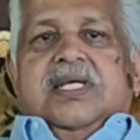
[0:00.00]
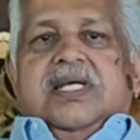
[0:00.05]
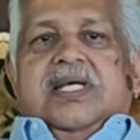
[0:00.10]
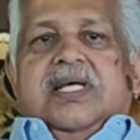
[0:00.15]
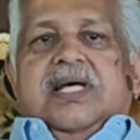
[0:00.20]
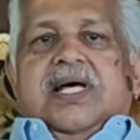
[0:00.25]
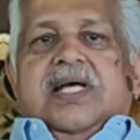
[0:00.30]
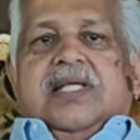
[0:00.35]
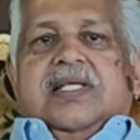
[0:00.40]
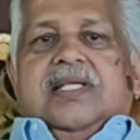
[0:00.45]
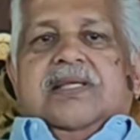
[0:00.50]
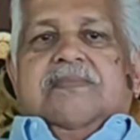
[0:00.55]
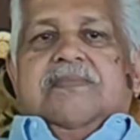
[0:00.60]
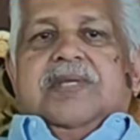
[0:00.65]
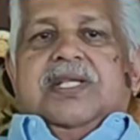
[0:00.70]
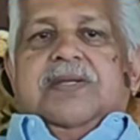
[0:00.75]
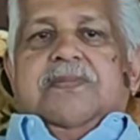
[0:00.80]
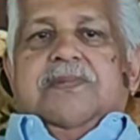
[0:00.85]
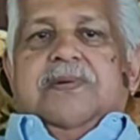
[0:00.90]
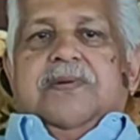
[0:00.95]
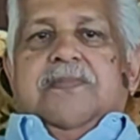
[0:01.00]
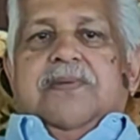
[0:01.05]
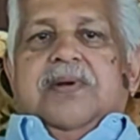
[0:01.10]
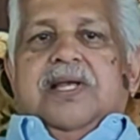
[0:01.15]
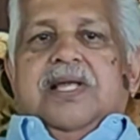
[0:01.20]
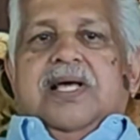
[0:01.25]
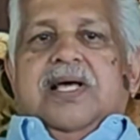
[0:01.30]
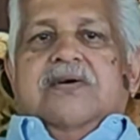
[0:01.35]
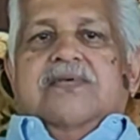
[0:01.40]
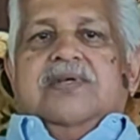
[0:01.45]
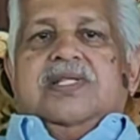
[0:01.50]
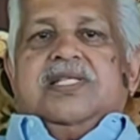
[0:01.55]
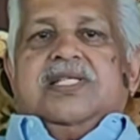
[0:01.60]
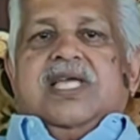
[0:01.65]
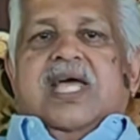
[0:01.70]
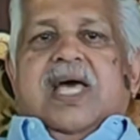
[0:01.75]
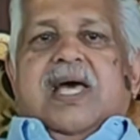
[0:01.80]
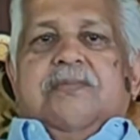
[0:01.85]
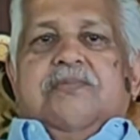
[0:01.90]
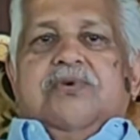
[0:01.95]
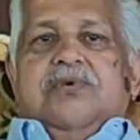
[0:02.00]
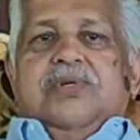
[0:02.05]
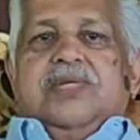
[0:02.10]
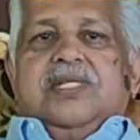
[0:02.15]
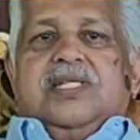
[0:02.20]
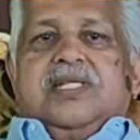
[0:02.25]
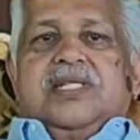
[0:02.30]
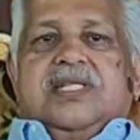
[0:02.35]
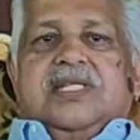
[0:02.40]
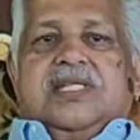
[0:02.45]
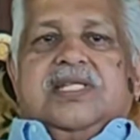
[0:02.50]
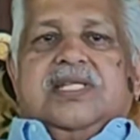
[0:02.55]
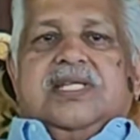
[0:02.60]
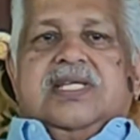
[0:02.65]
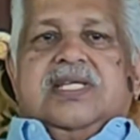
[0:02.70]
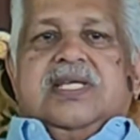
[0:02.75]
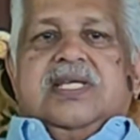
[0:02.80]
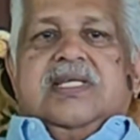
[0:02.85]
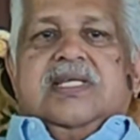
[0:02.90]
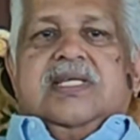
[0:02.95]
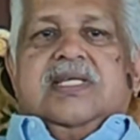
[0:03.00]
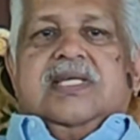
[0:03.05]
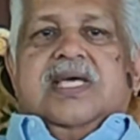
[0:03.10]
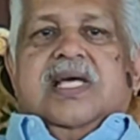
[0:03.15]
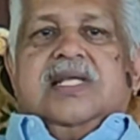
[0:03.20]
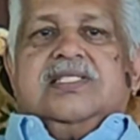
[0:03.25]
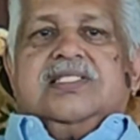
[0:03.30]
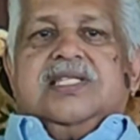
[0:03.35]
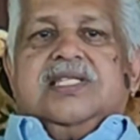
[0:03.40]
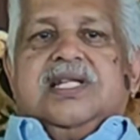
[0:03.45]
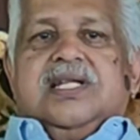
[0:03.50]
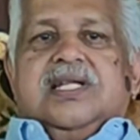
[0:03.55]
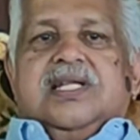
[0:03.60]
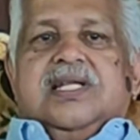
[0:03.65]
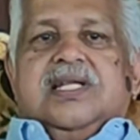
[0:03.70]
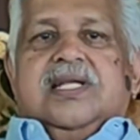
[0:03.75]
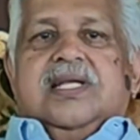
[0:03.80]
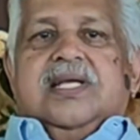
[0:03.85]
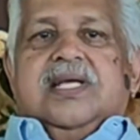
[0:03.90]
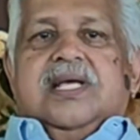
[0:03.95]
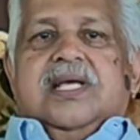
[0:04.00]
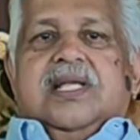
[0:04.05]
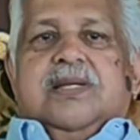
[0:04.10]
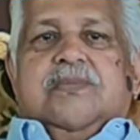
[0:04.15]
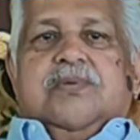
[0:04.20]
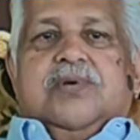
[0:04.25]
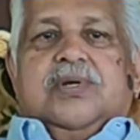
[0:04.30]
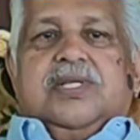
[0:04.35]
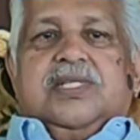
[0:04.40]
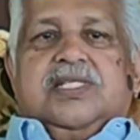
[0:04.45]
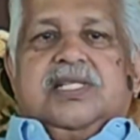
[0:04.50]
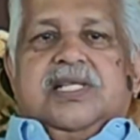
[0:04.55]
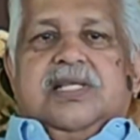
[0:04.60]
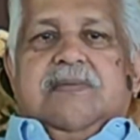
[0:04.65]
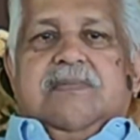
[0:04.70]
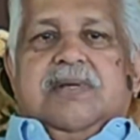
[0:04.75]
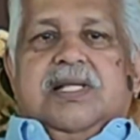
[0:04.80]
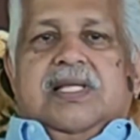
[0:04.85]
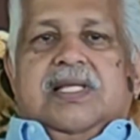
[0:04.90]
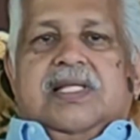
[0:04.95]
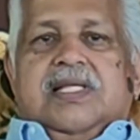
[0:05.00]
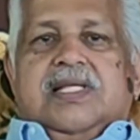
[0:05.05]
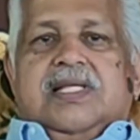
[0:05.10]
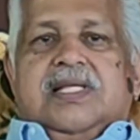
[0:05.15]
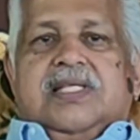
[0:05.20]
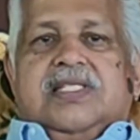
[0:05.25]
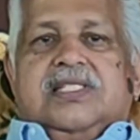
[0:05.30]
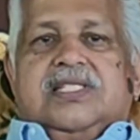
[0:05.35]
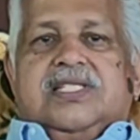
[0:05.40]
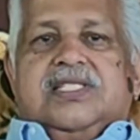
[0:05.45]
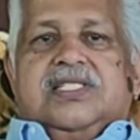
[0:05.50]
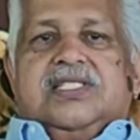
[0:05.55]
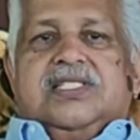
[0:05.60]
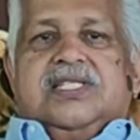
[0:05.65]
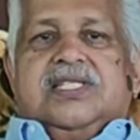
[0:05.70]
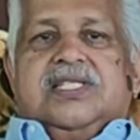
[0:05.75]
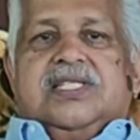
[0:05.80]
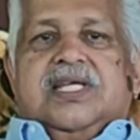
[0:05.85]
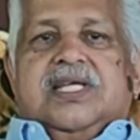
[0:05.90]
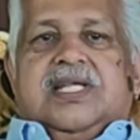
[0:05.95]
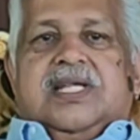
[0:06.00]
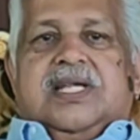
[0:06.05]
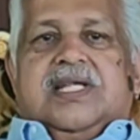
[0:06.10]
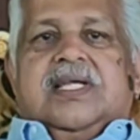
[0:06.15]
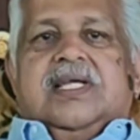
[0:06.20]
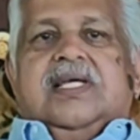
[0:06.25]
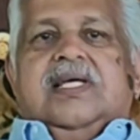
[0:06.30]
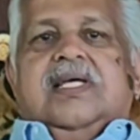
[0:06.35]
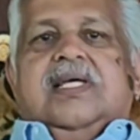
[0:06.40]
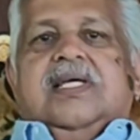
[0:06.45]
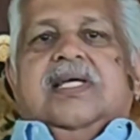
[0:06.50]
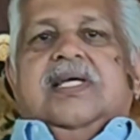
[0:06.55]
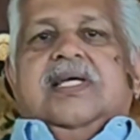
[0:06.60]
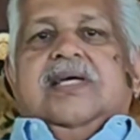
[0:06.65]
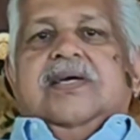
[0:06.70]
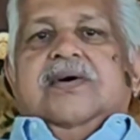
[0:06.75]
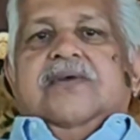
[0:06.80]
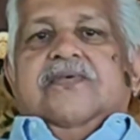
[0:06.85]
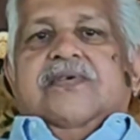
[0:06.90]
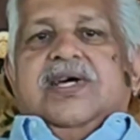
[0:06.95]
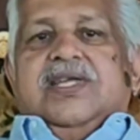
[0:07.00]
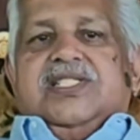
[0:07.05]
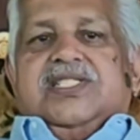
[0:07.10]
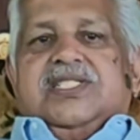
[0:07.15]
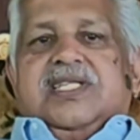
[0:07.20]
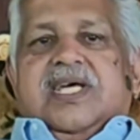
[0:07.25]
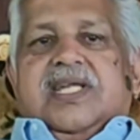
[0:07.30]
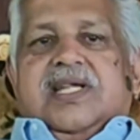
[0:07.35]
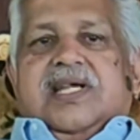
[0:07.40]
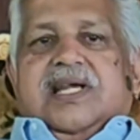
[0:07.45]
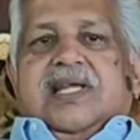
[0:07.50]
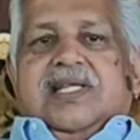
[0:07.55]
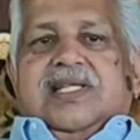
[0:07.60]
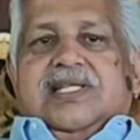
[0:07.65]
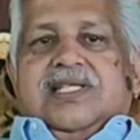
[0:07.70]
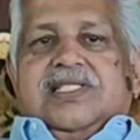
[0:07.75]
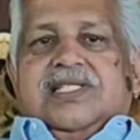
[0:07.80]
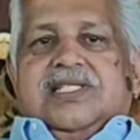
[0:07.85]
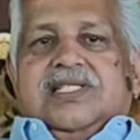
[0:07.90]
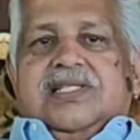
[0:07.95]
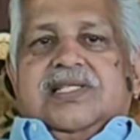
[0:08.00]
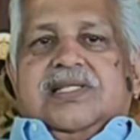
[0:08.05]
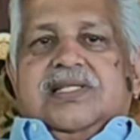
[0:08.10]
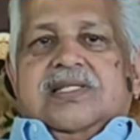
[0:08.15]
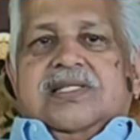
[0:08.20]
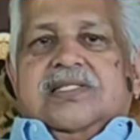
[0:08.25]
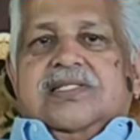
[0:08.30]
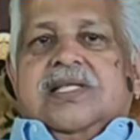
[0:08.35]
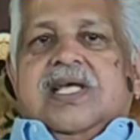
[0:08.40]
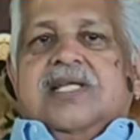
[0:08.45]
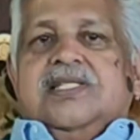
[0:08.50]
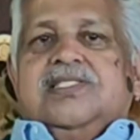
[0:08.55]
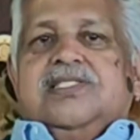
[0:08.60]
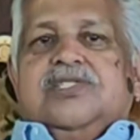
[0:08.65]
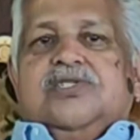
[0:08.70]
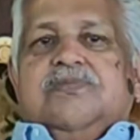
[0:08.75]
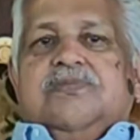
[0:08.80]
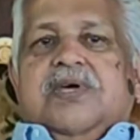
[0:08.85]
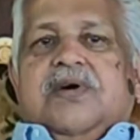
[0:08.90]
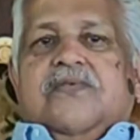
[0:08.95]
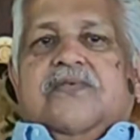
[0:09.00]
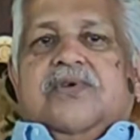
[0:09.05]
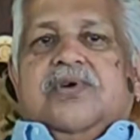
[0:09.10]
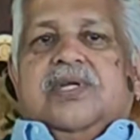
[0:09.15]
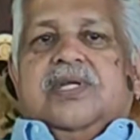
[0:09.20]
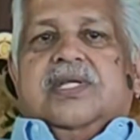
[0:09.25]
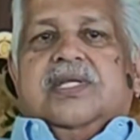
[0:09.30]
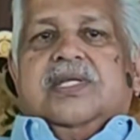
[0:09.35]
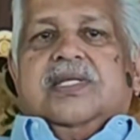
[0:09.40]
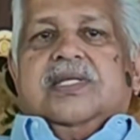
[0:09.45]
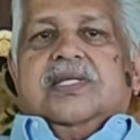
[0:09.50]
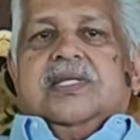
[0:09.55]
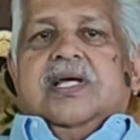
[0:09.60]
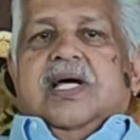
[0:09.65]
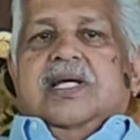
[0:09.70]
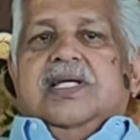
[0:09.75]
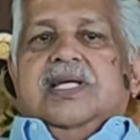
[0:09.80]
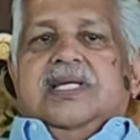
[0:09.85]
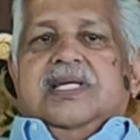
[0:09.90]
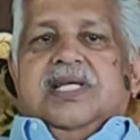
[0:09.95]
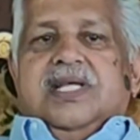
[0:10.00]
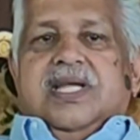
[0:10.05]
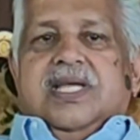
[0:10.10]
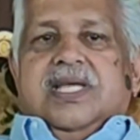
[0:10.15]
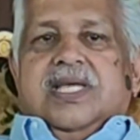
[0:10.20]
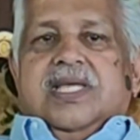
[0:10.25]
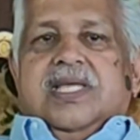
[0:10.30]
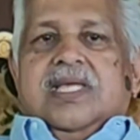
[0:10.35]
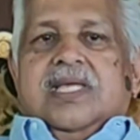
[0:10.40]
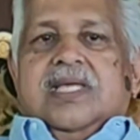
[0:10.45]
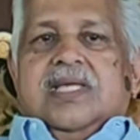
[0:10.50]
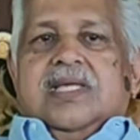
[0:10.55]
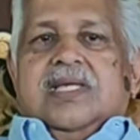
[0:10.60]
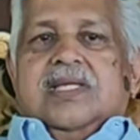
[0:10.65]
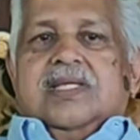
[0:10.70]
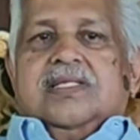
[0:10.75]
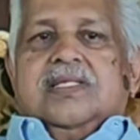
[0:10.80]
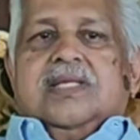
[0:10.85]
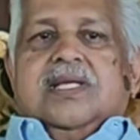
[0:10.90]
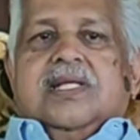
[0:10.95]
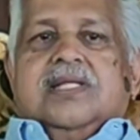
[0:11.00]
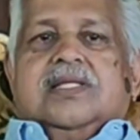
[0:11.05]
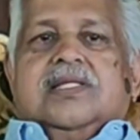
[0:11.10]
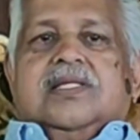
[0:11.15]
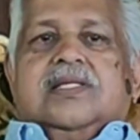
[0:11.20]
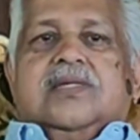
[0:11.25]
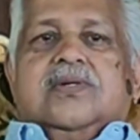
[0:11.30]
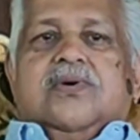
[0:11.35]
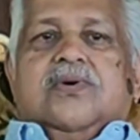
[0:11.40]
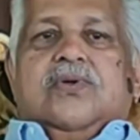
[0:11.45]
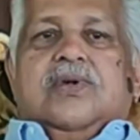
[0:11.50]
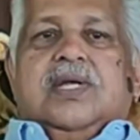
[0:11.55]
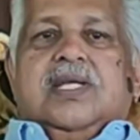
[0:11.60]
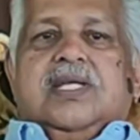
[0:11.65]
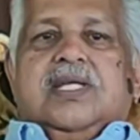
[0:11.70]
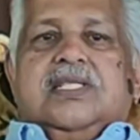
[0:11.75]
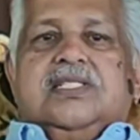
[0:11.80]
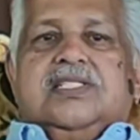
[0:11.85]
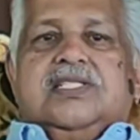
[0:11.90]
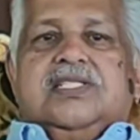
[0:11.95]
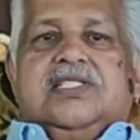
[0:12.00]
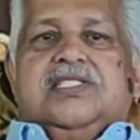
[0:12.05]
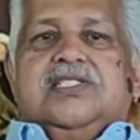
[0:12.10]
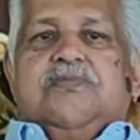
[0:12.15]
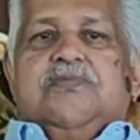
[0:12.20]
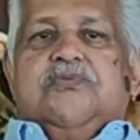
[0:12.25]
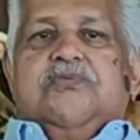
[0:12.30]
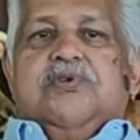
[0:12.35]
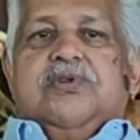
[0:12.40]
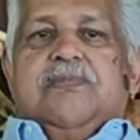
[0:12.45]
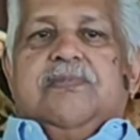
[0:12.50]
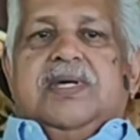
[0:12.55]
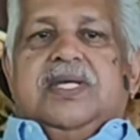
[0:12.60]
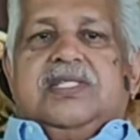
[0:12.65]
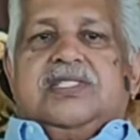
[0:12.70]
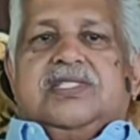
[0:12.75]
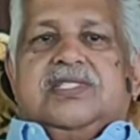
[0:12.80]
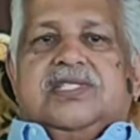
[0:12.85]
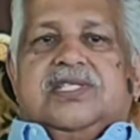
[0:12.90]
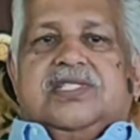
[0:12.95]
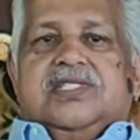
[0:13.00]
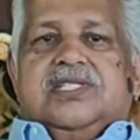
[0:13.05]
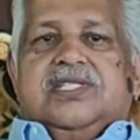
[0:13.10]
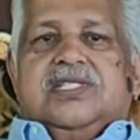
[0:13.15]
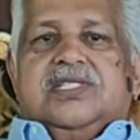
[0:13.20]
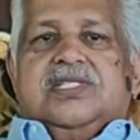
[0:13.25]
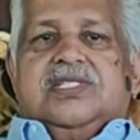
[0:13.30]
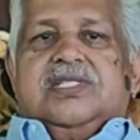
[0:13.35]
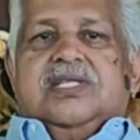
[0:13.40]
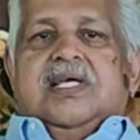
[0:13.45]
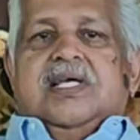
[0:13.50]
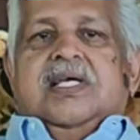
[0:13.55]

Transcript: And many people have a taboo in treating cancer and potentially malignant lesions in their 5-star clinics. That's to be avoided. I agree that oral cancer is a poor man's disease.